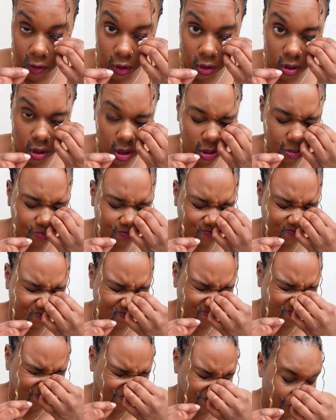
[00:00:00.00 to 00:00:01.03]
feels good.
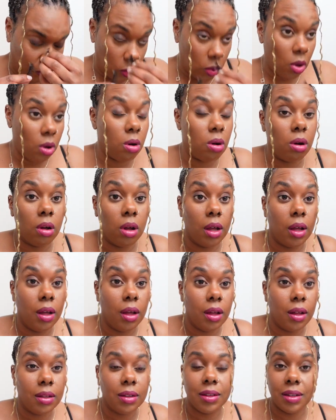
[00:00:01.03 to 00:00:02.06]
Oh,
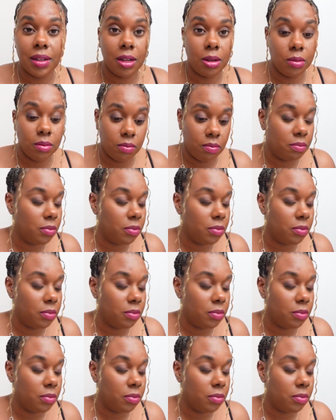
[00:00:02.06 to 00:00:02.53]
look how